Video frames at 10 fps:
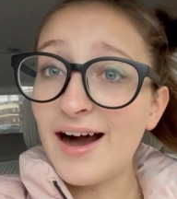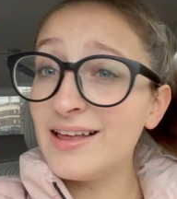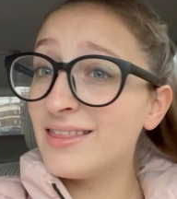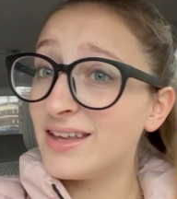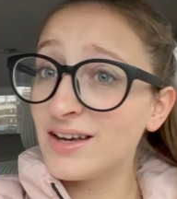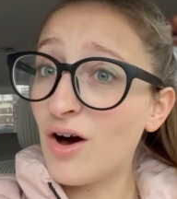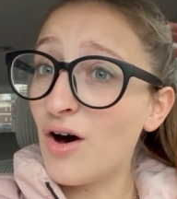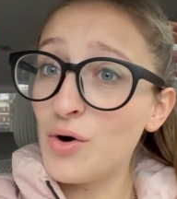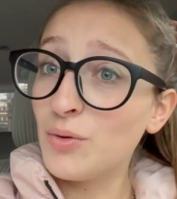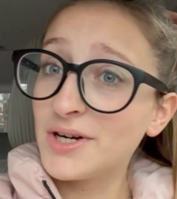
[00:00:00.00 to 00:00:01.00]
I think
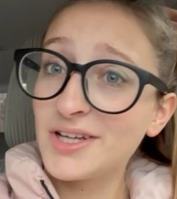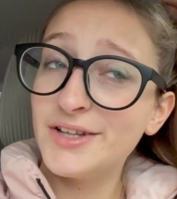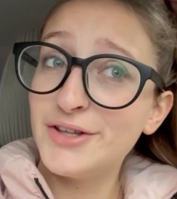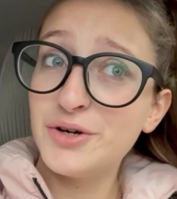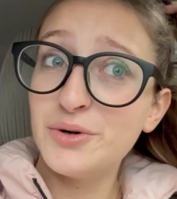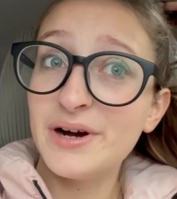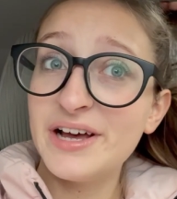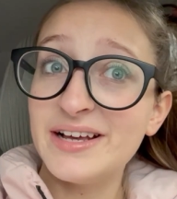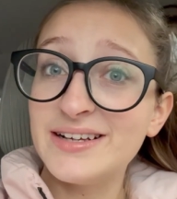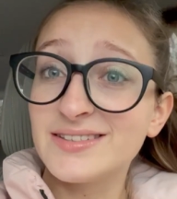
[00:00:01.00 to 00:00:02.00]
all we're gonna do
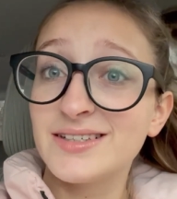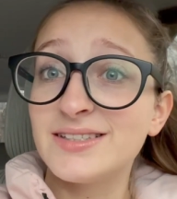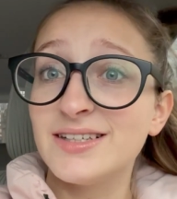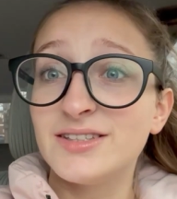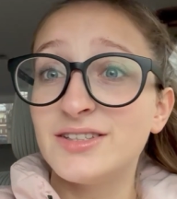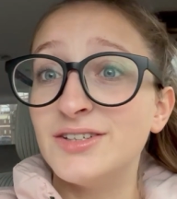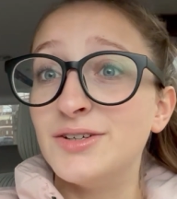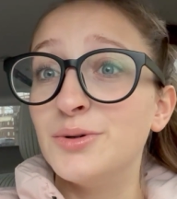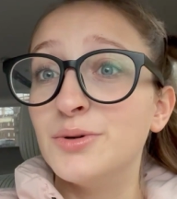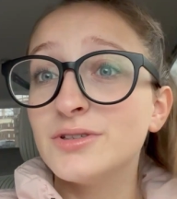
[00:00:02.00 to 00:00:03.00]
is listen
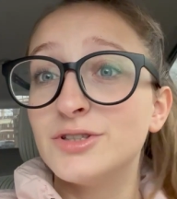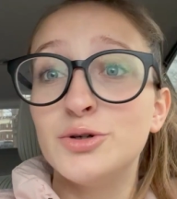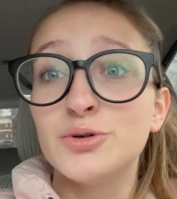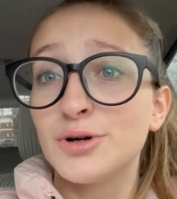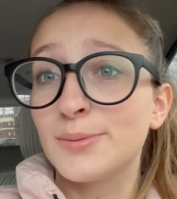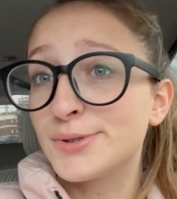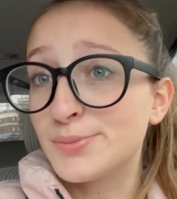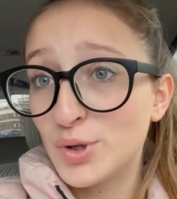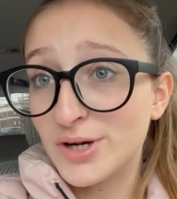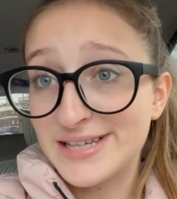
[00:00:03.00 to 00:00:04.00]
to two groups
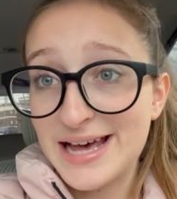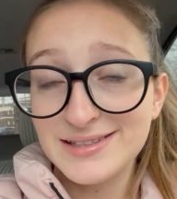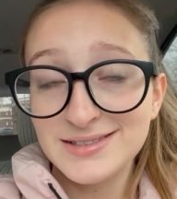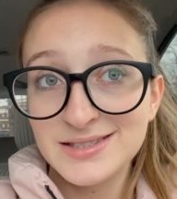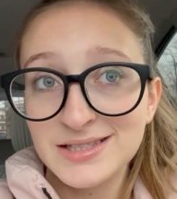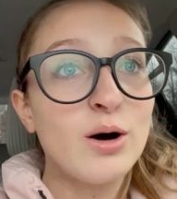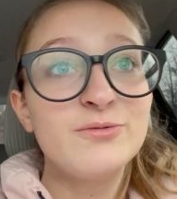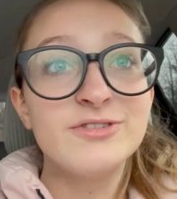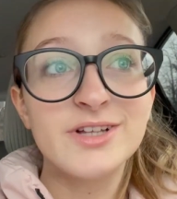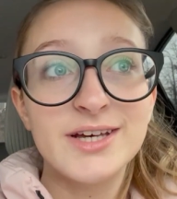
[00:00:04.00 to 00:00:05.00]
present.
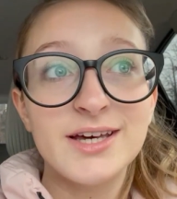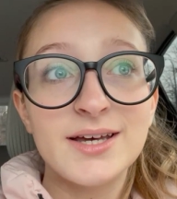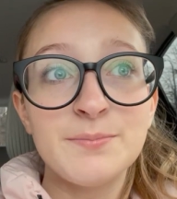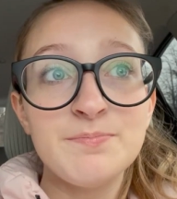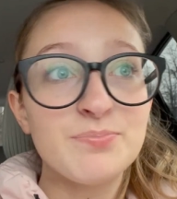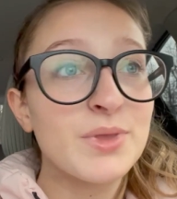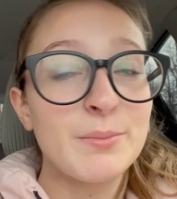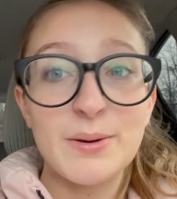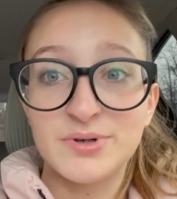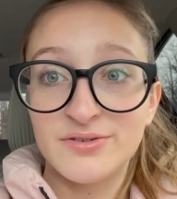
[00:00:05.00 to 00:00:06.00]
Hopefully
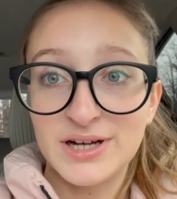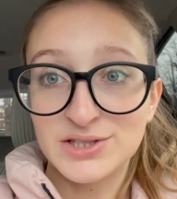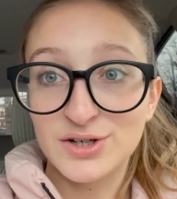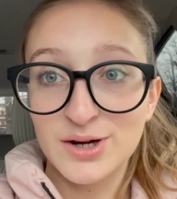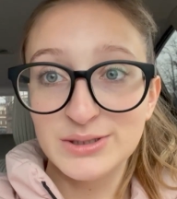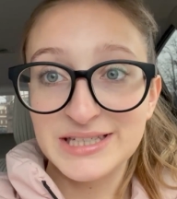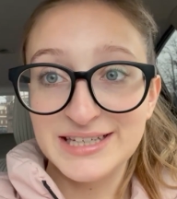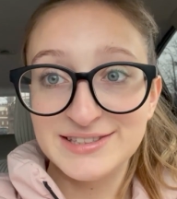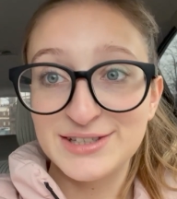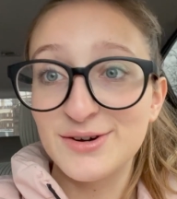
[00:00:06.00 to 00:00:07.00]
my professor goes
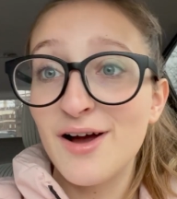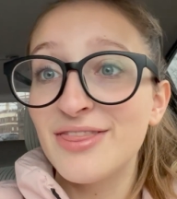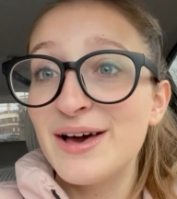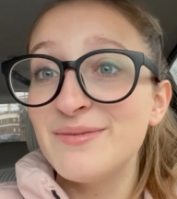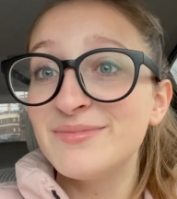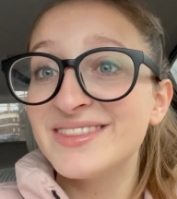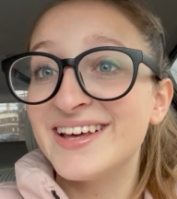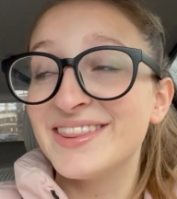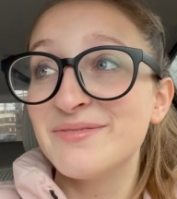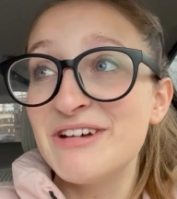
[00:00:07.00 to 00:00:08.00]
easier on them
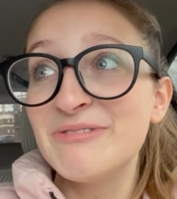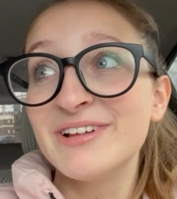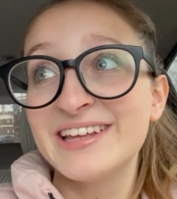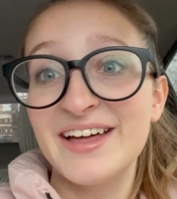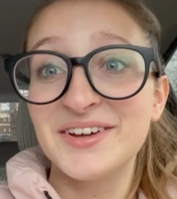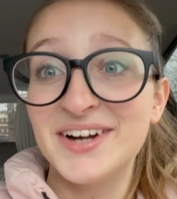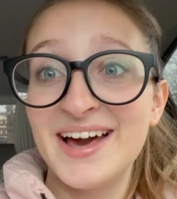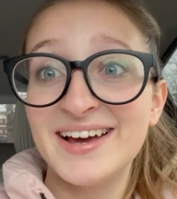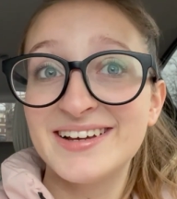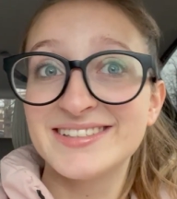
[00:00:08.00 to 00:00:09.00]
than the people the other
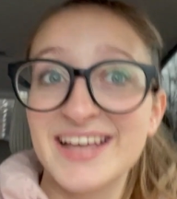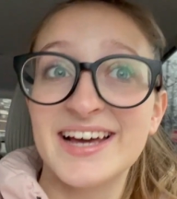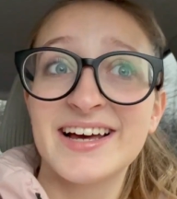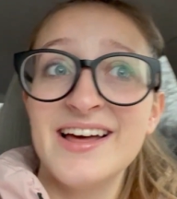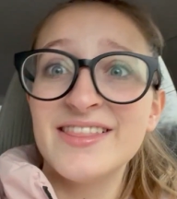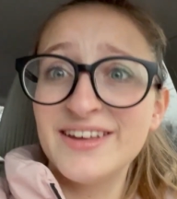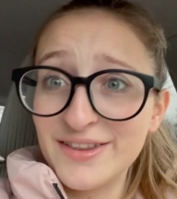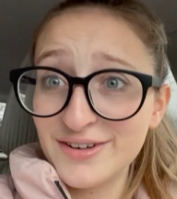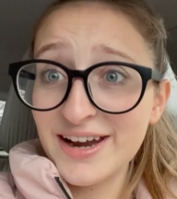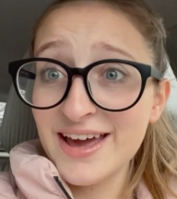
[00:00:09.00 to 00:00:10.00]
day because like the
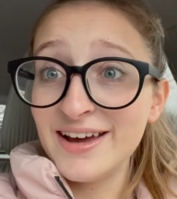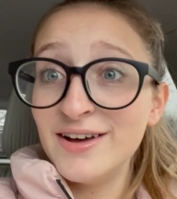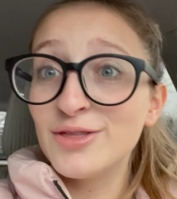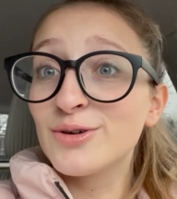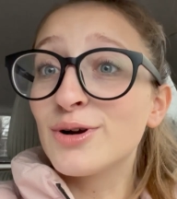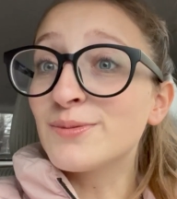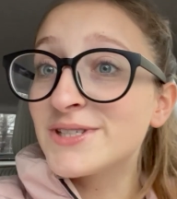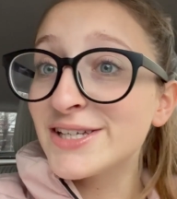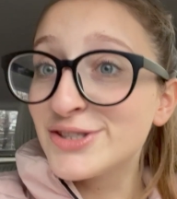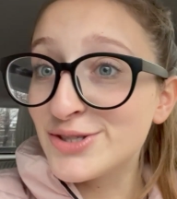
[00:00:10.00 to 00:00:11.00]
other day the groups
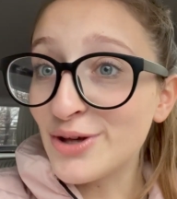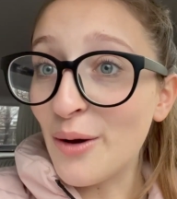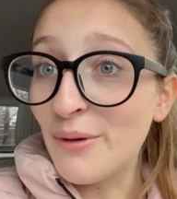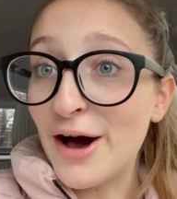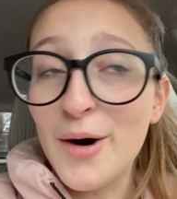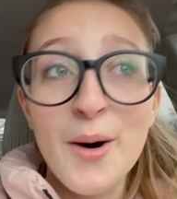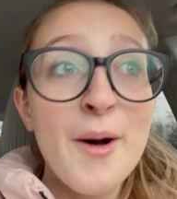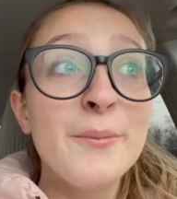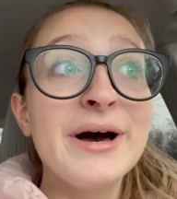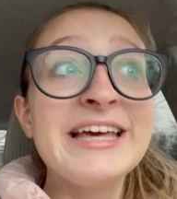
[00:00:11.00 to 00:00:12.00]
did so well
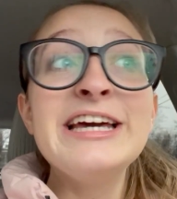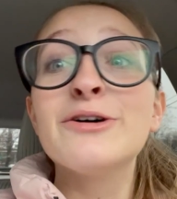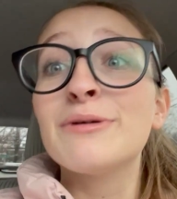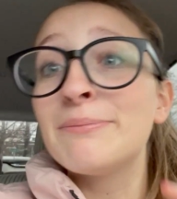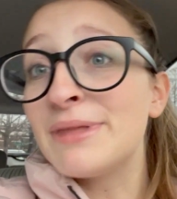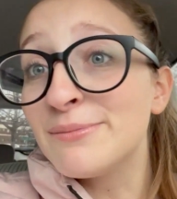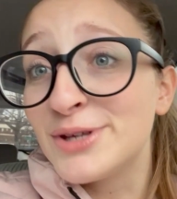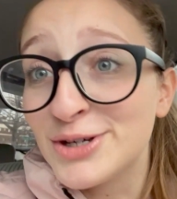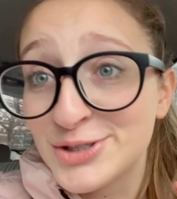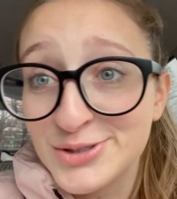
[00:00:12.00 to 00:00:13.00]
but he ripped them
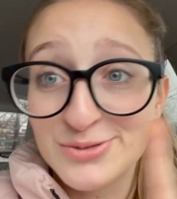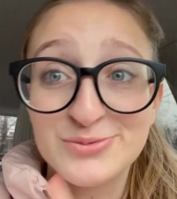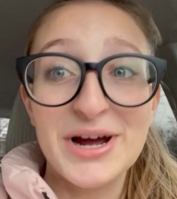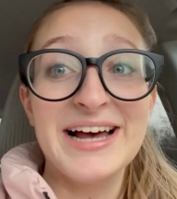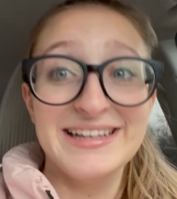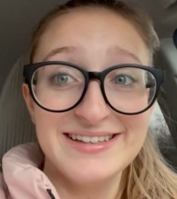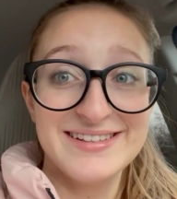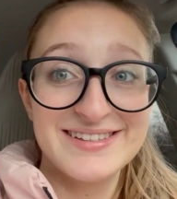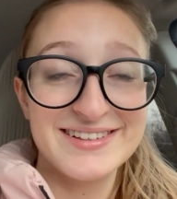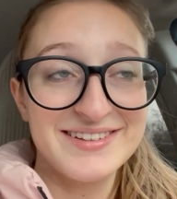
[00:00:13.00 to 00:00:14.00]
to
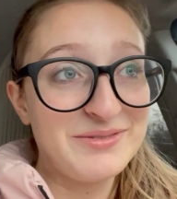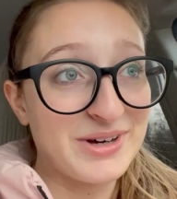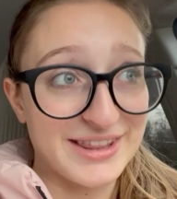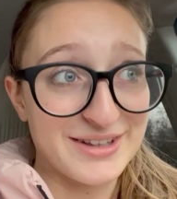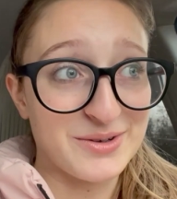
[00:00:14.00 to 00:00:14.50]
shreds with his